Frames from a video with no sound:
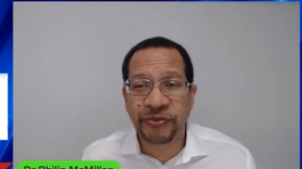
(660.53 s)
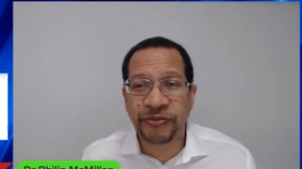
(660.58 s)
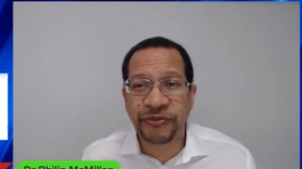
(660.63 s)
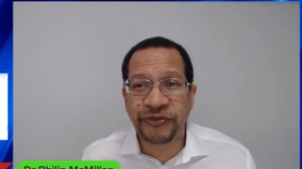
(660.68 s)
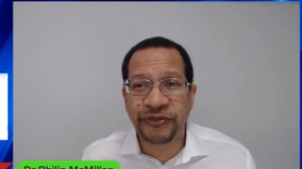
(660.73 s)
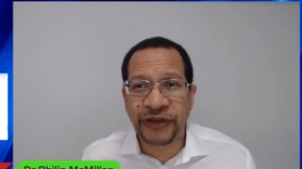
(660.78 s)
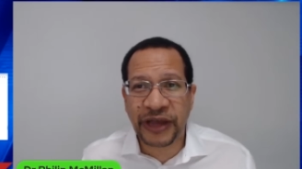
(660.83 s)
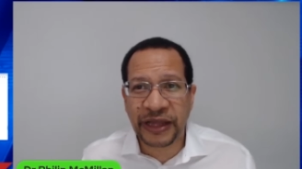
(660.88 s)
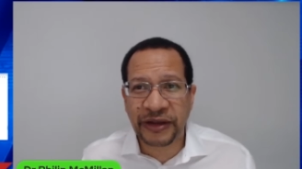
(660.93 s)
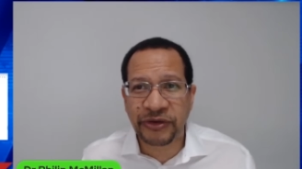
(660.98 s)
some
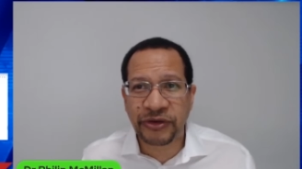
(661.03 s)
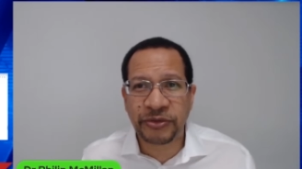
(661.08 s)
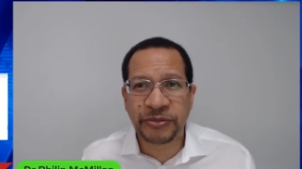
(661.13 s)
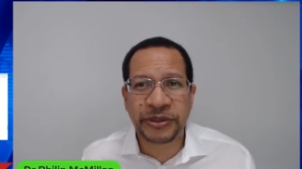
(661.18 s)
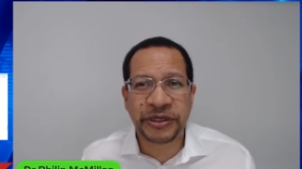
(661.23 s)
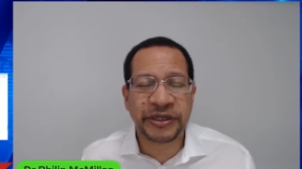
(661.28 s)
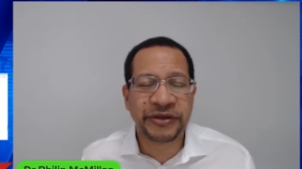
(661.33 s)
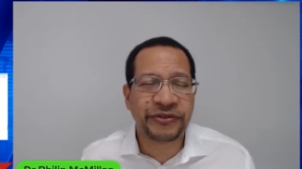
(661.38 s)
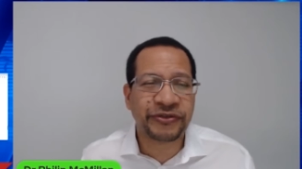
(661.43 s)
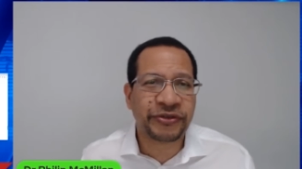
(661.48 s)

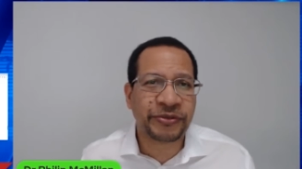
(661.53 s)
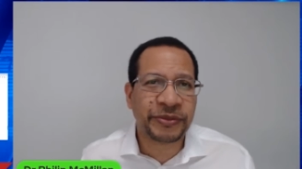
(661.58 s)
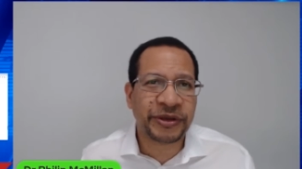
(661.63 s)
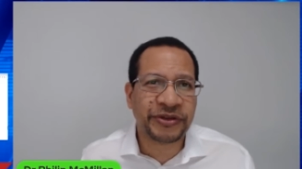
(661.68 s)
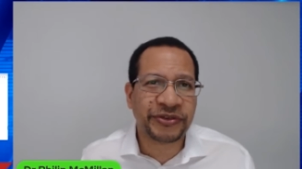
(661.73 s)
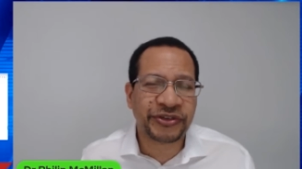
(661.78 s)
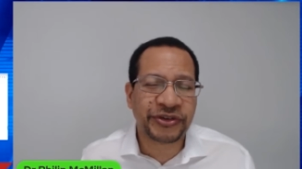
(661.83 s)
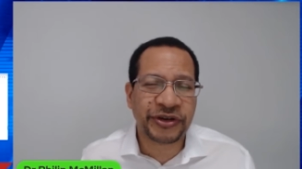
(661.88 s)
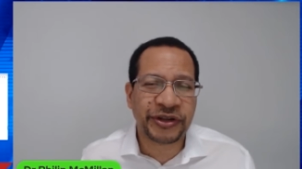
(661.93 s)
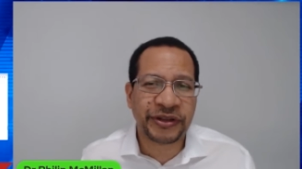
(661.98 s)
valuable
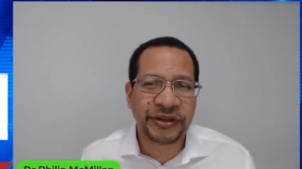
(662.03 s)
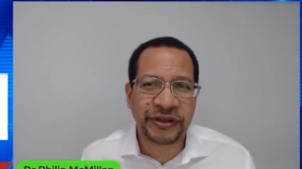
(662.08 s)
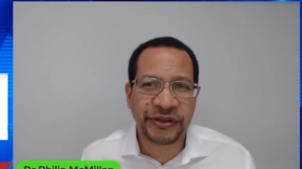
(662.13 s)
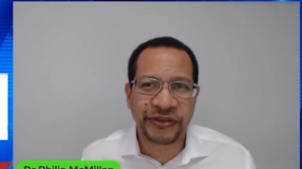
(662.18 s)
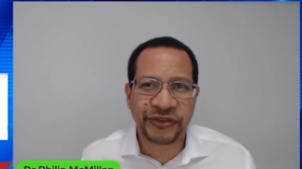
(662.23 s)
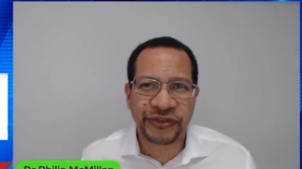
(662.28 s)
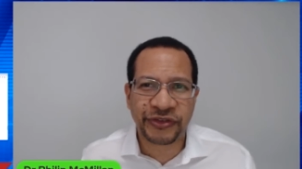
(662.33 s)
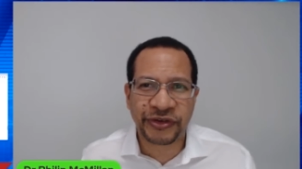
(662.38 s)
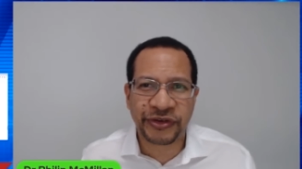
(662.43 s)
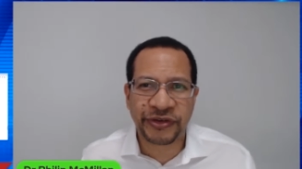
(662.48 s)
information in
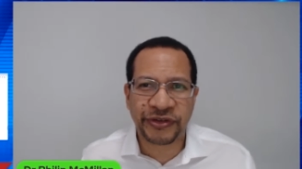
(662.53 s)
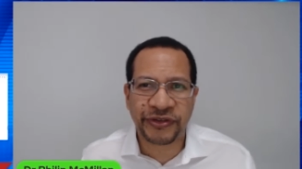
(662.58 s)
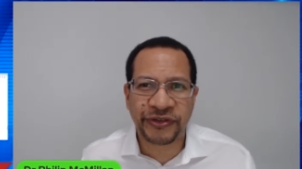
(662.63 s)
this to